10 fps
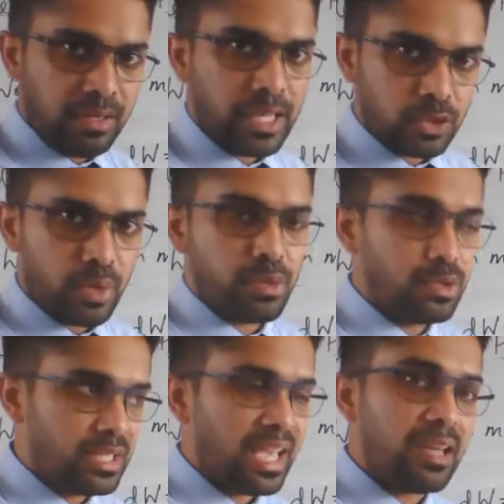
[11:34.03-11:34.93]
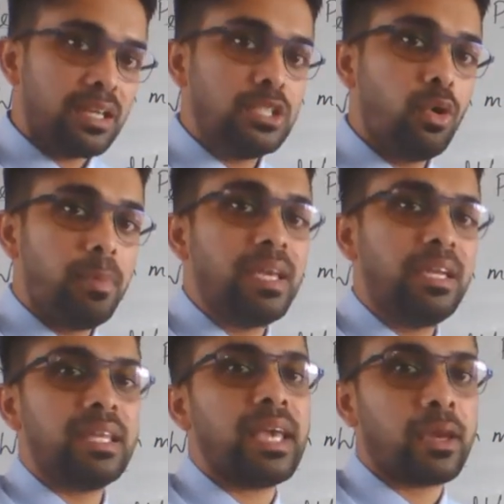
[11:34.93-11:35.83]
That's why you see energy will be
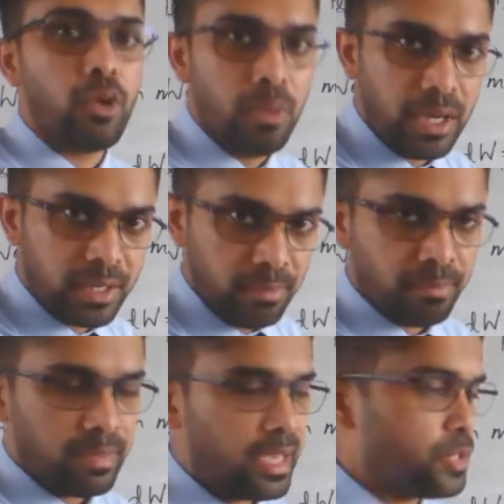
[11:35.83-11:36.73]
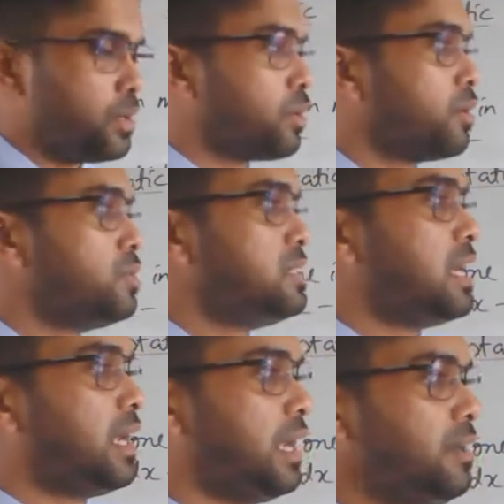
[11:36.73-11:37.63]
getting accumulated, as we are going to
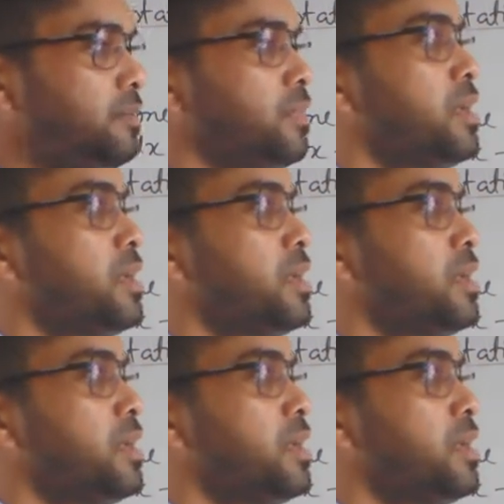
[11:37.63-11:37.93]
see at the end.